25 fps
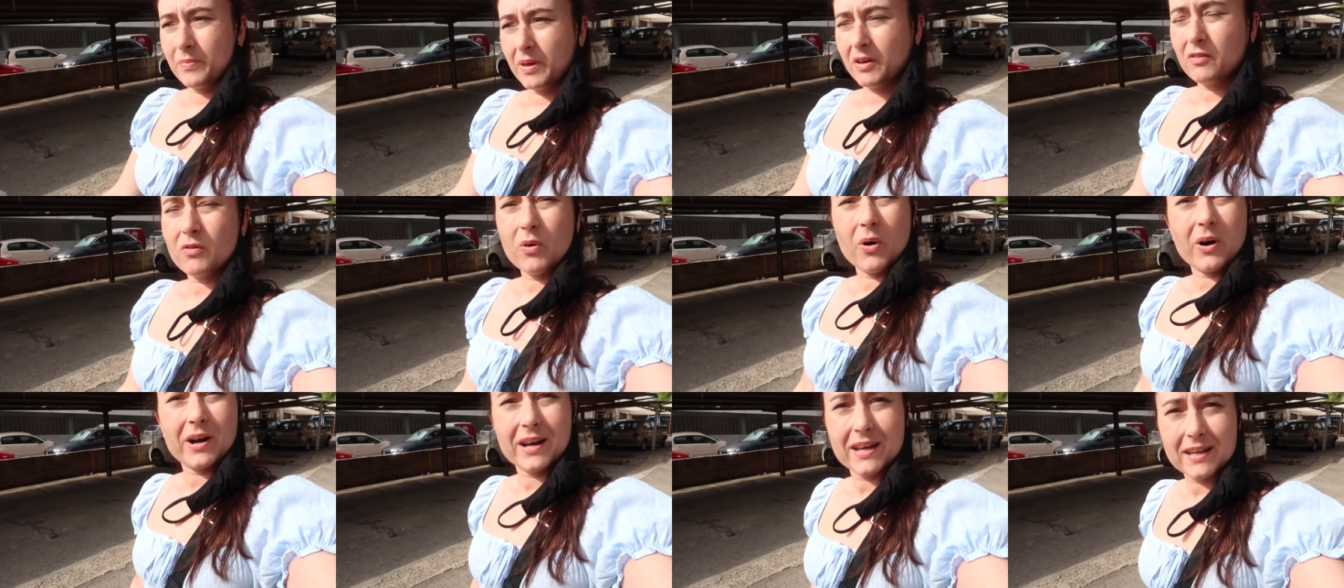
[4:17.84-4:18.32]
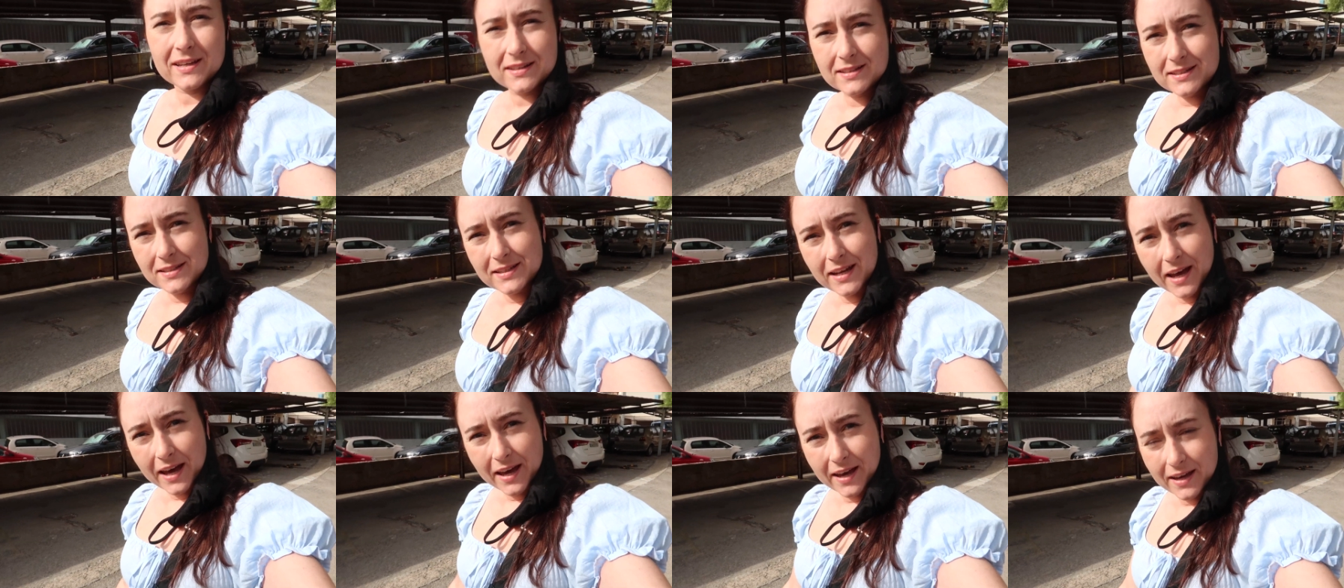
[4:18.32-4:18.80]
Bit rocky
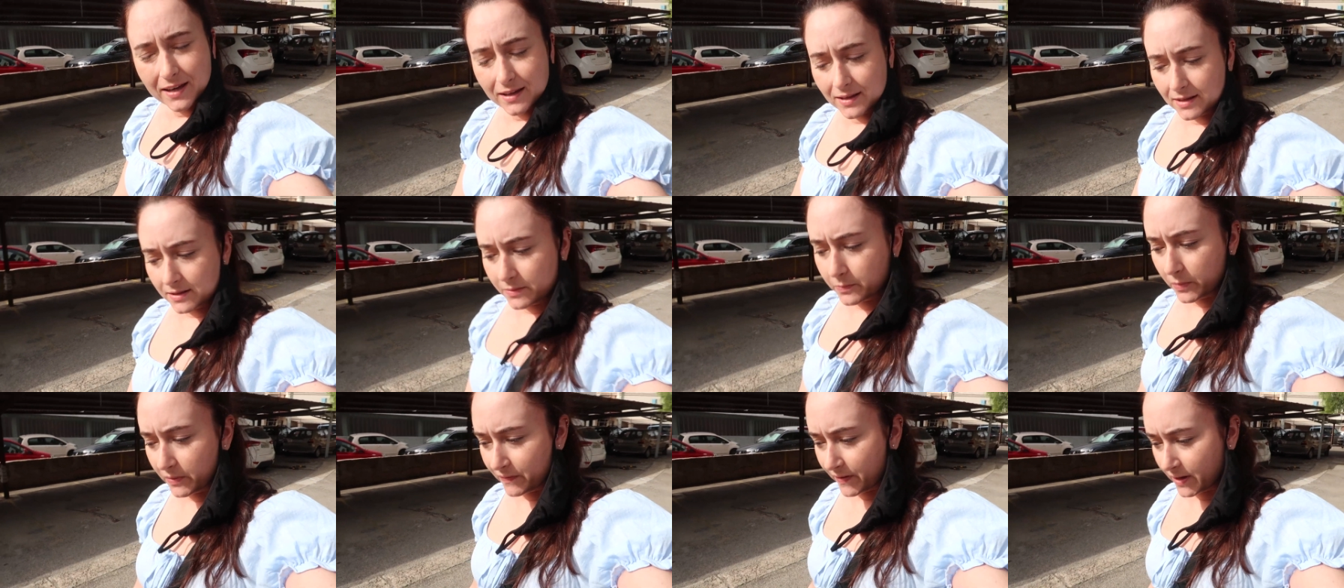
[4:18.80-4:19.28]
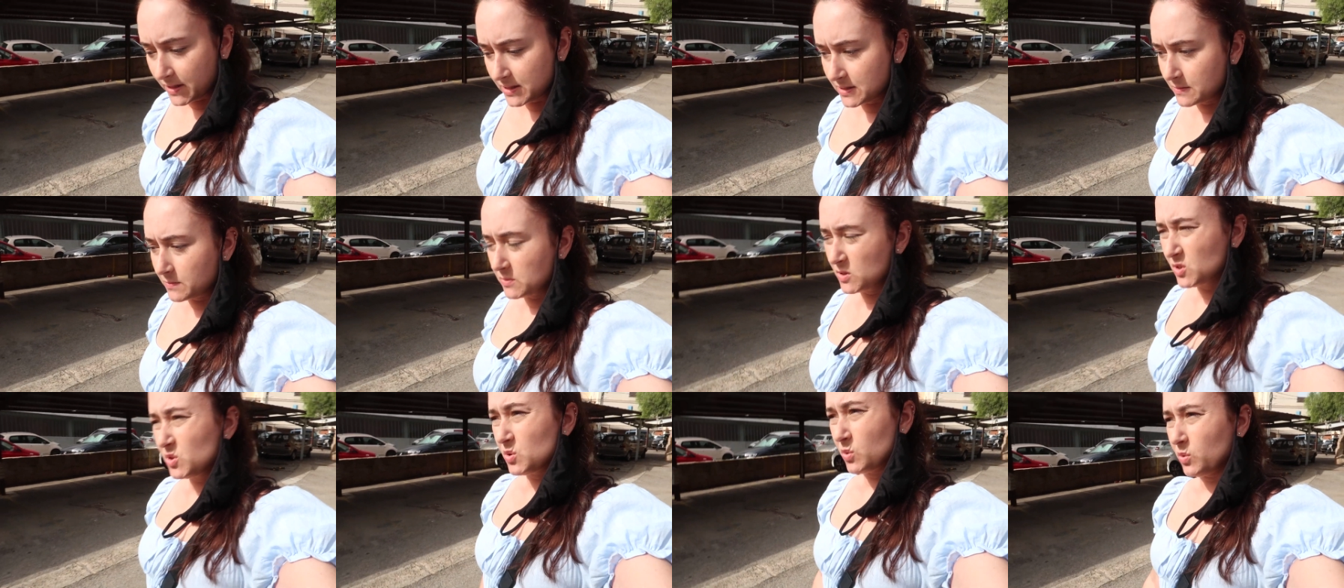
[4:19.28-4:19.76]
today. We've had
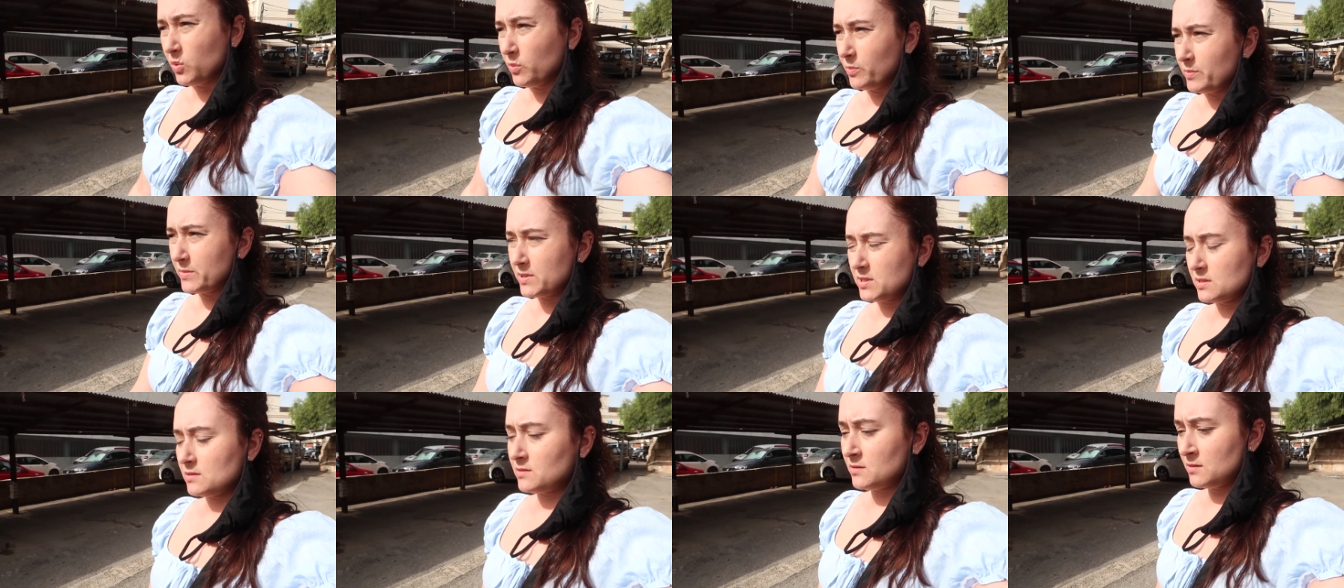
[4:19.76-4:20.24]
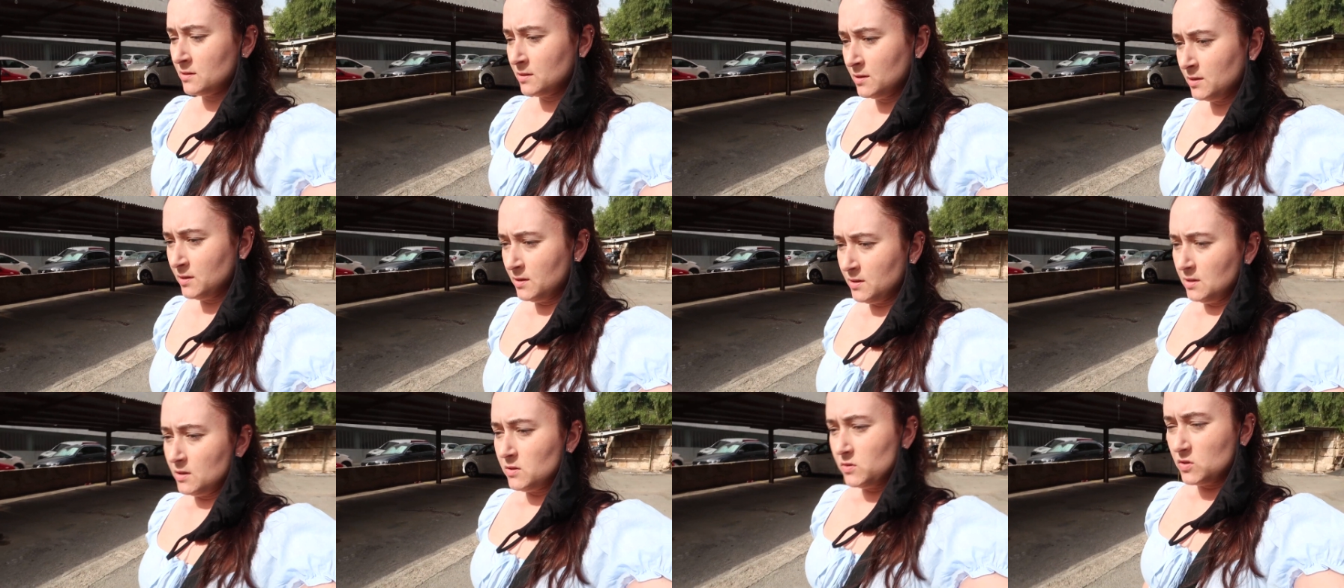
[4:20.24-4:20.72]
some storms,
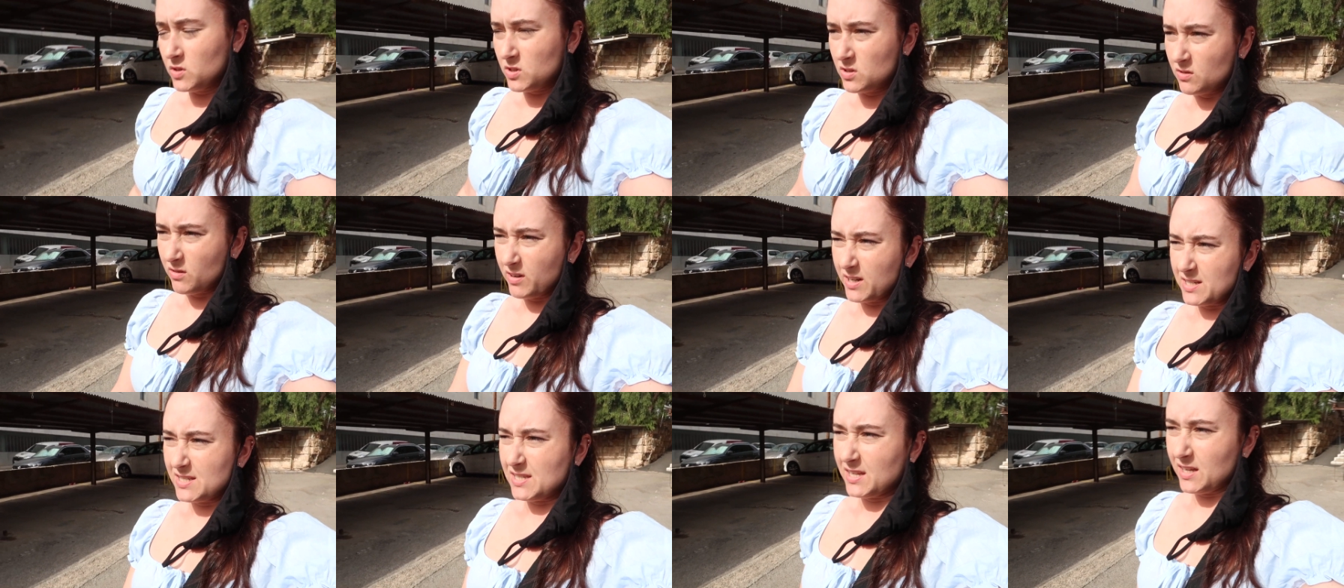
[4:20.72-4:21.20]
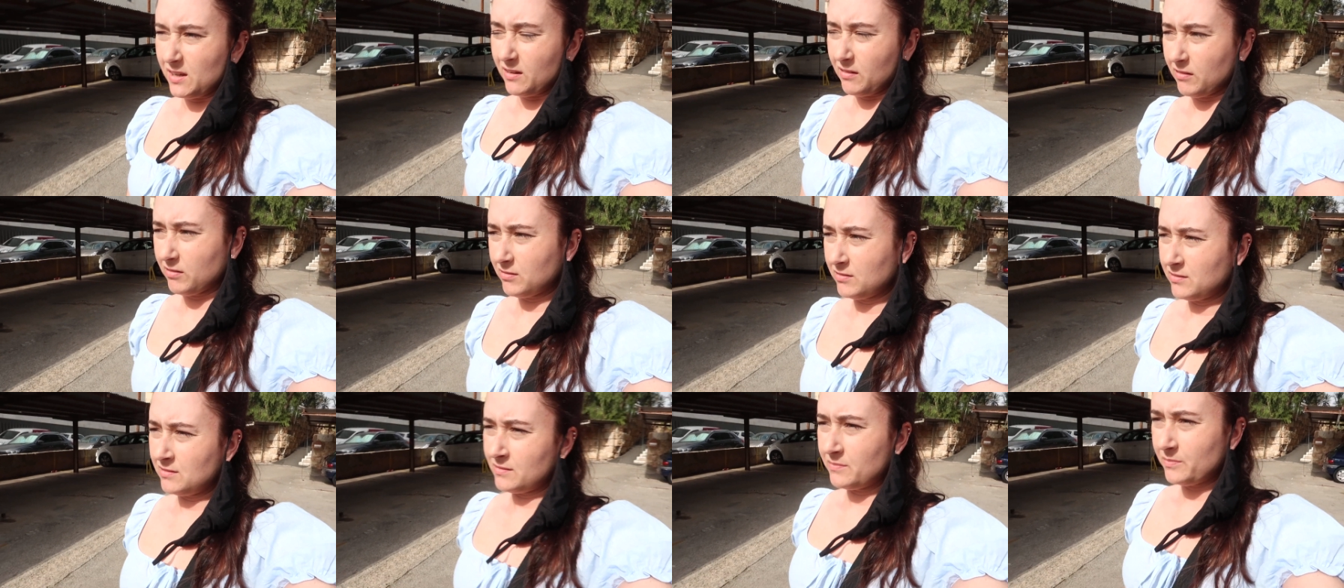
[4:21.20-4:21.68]
which is not
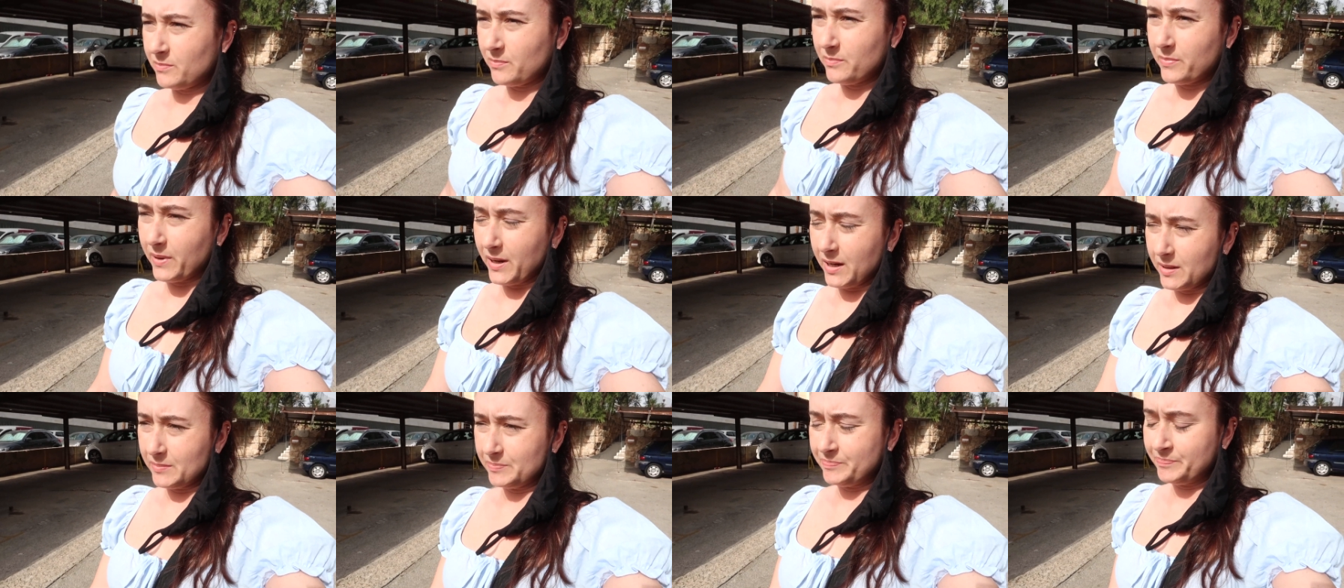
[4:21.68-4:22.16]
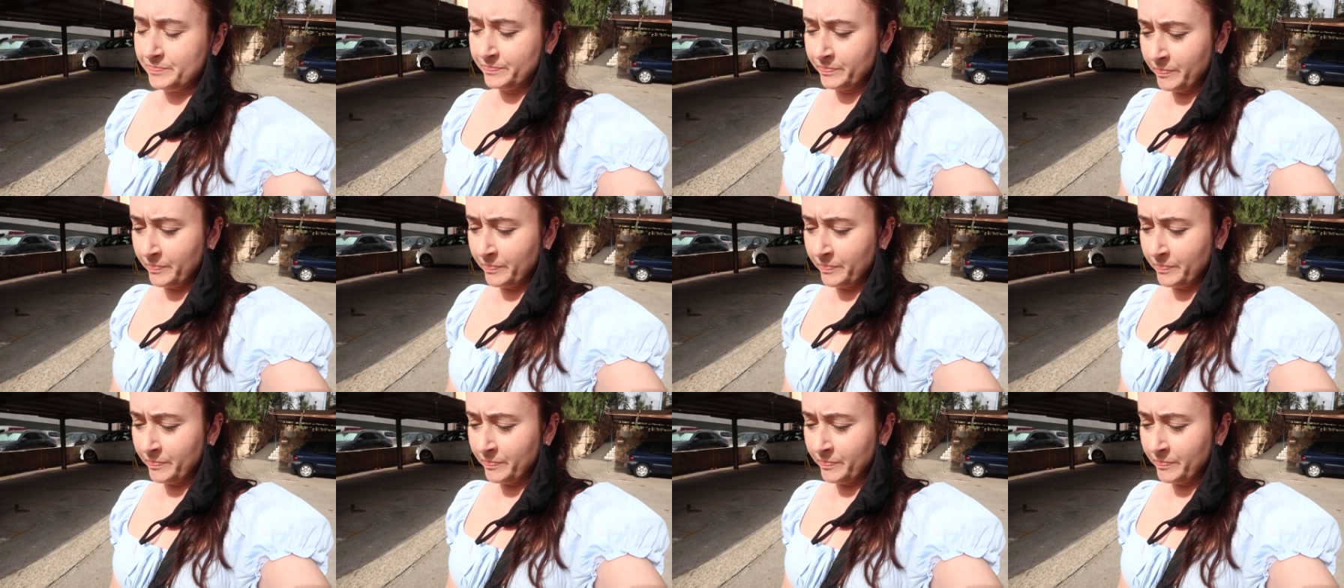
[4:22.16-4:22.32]
ideal, but